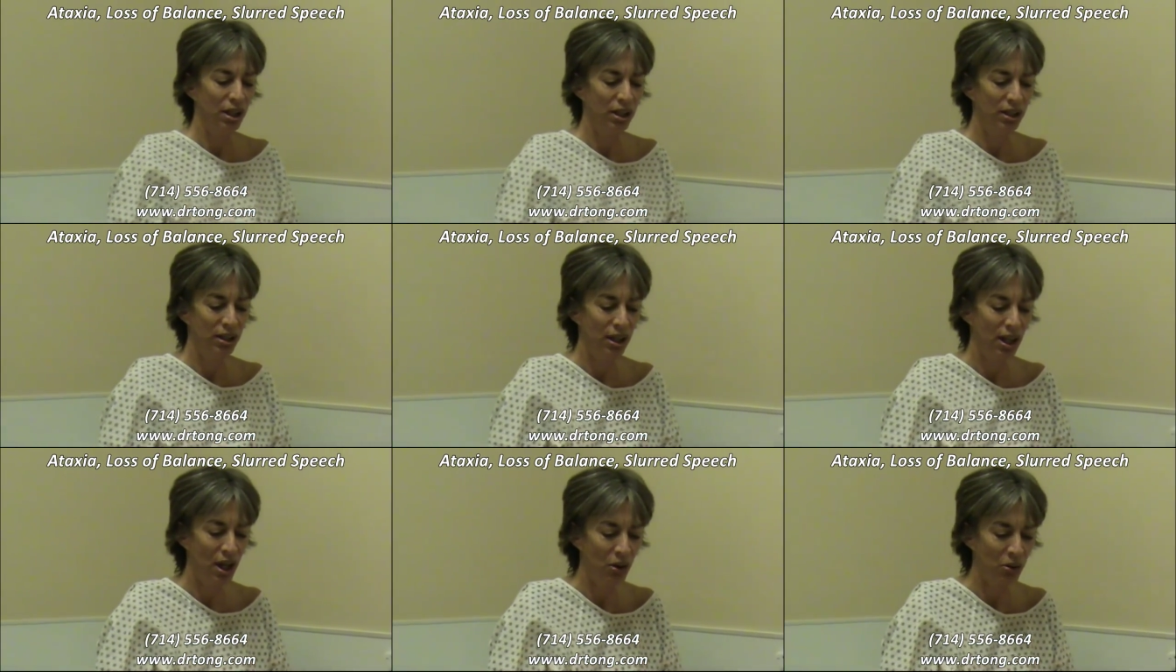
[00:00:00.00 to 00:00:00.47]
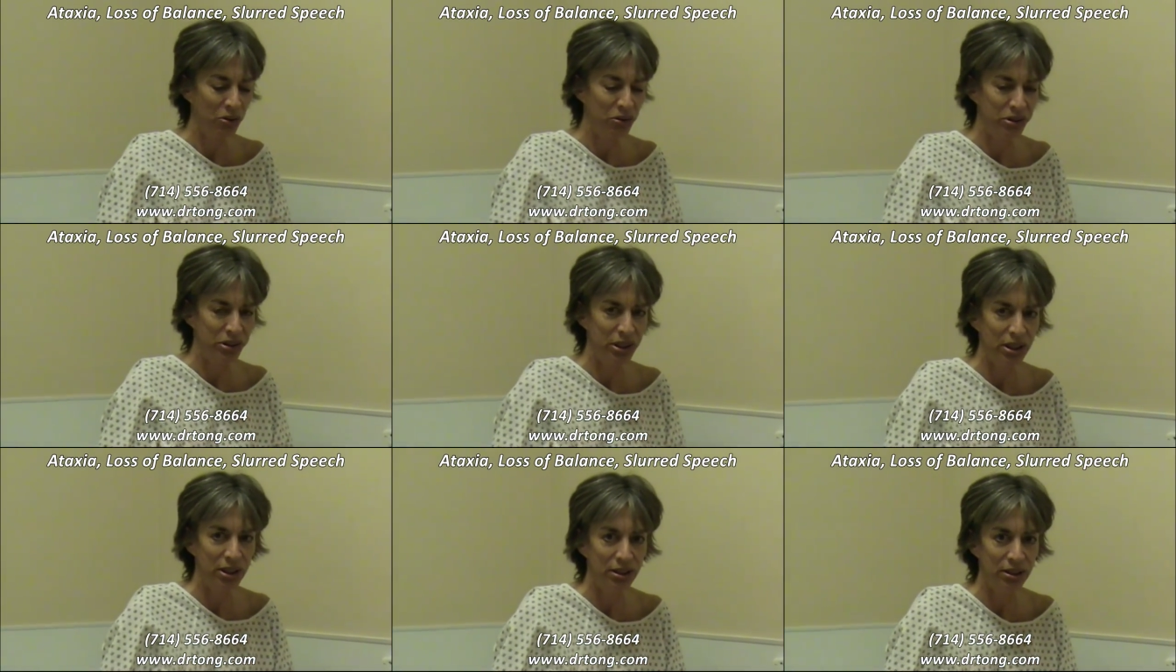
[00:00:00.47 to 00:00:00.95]
And now
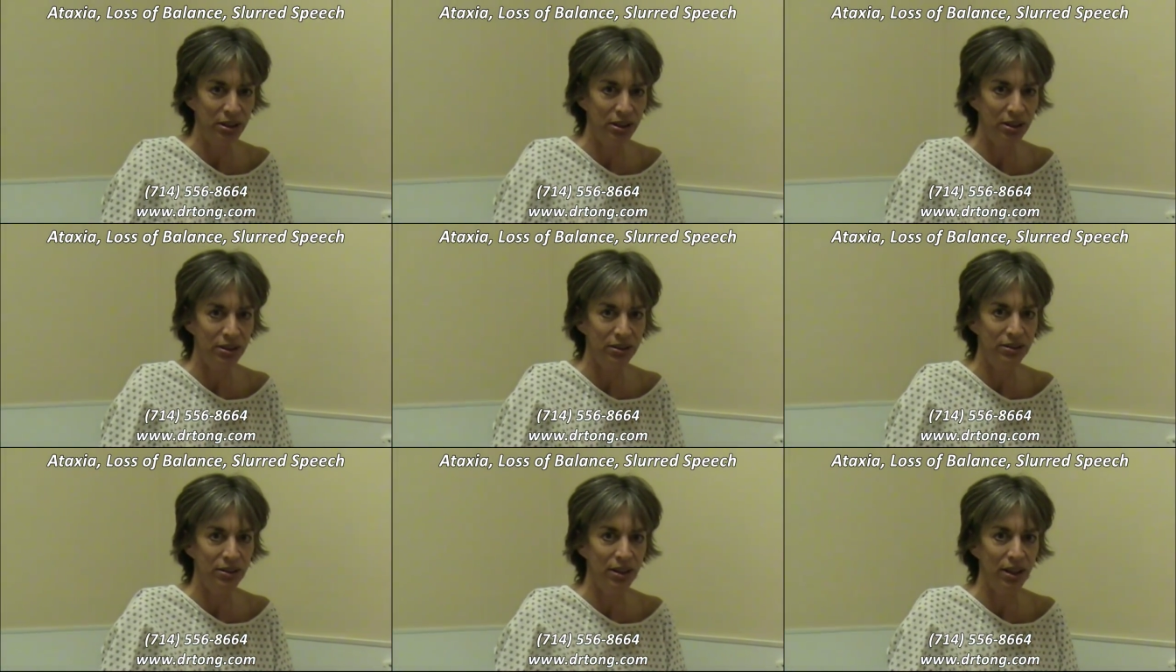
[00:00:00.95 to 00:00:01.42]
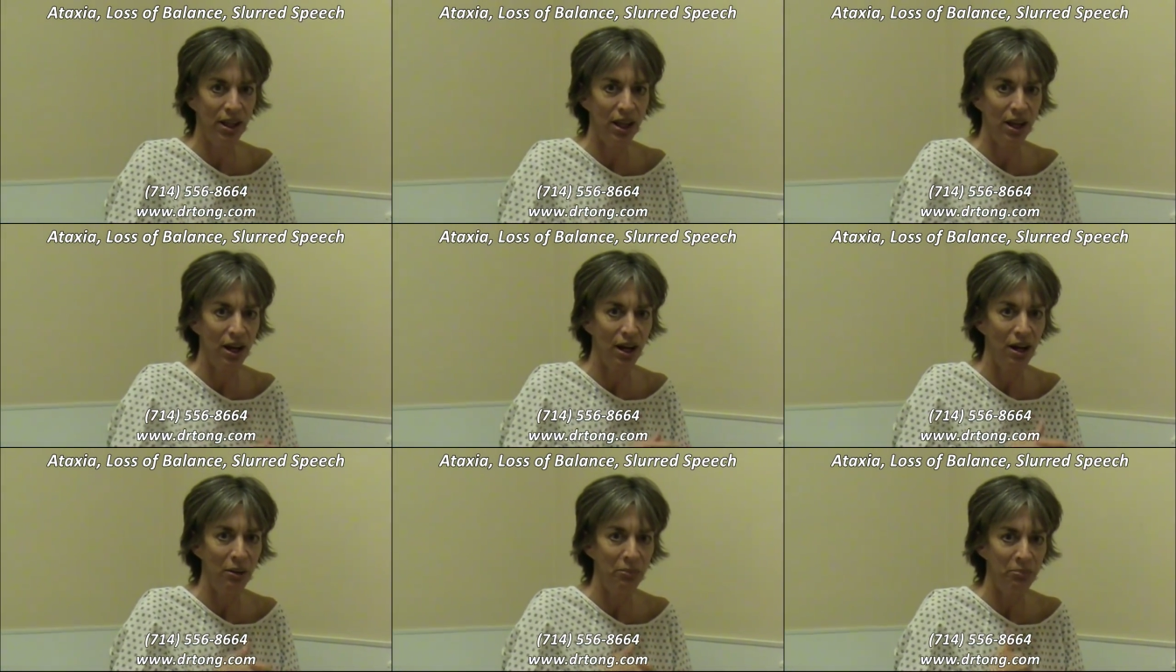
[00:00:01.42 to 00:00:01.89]
it's easier to
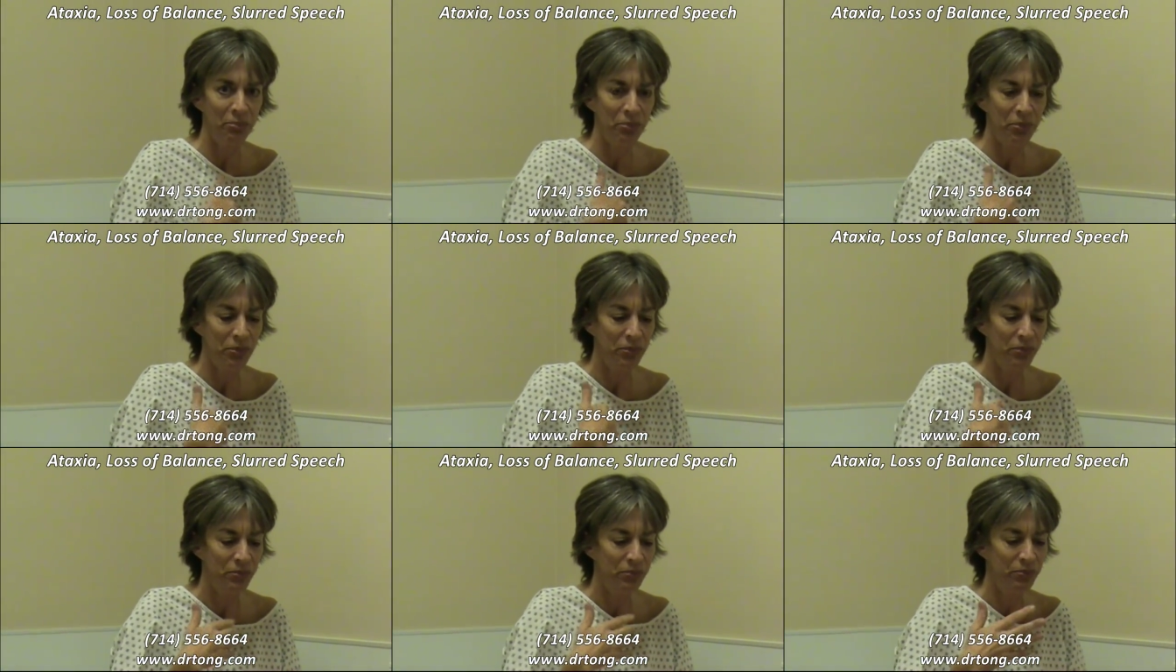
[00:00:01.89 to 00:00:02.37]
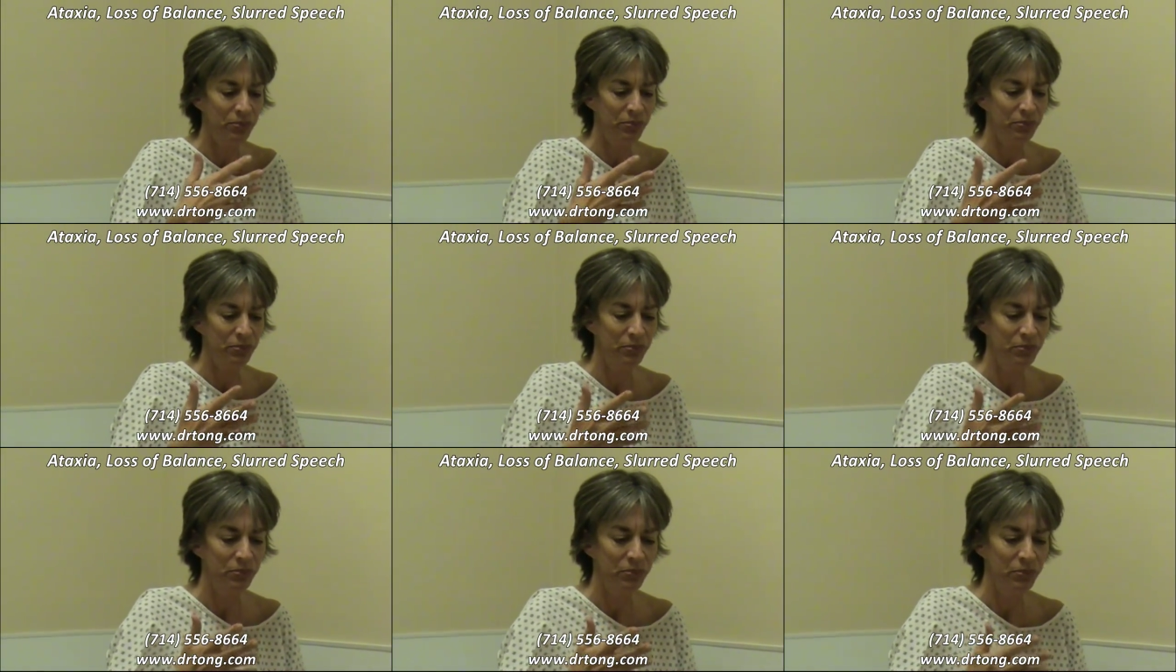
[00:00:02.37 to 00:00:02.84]
get up.
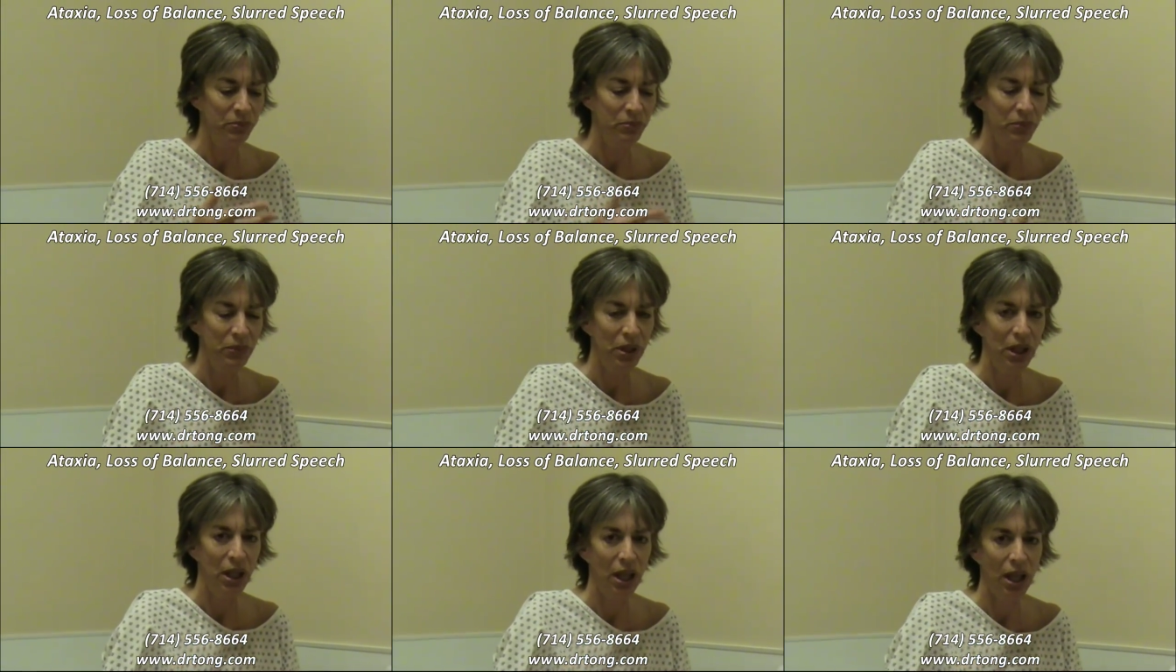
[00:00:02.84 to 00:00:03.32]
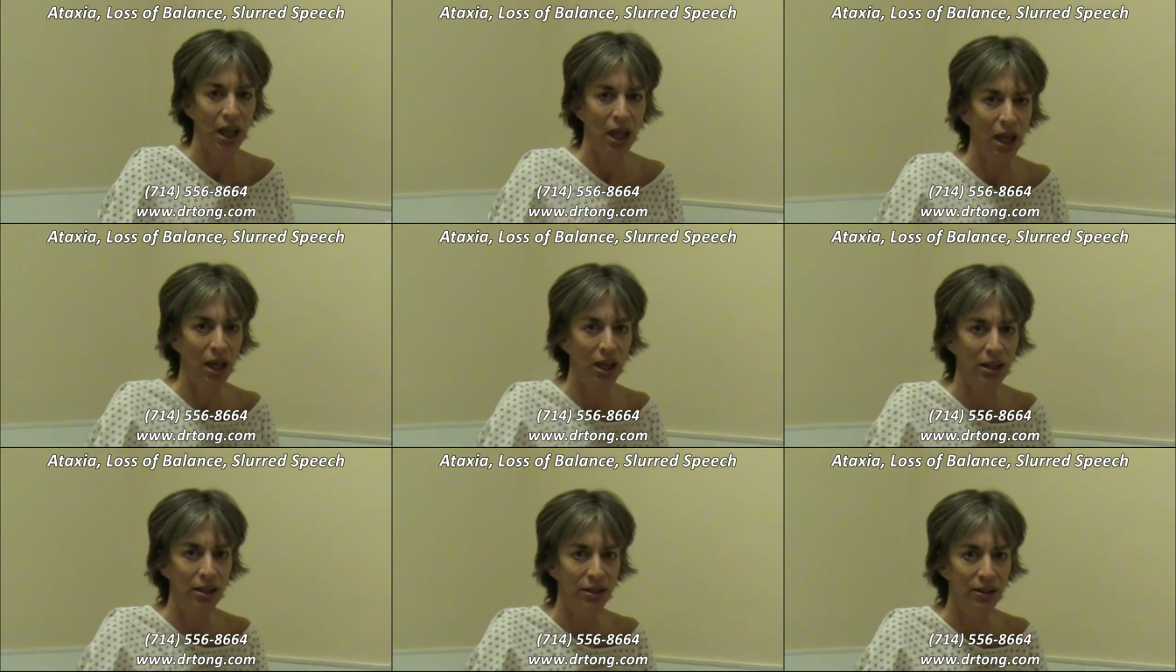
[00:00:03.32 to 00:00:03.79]

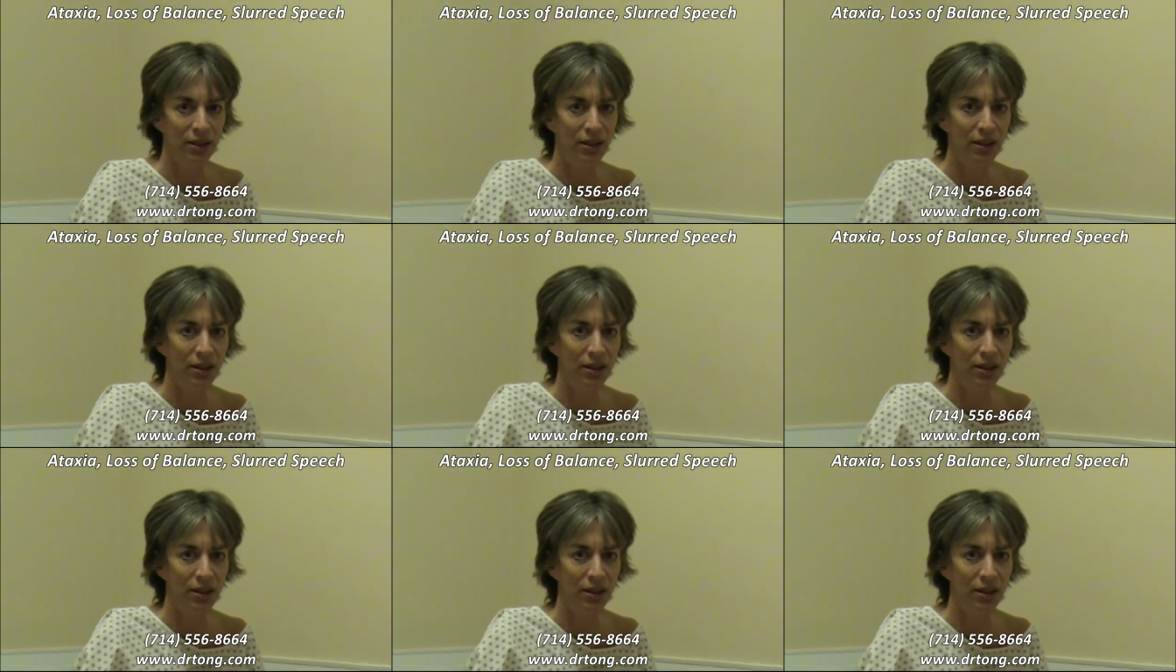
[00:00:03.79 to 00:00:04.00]
And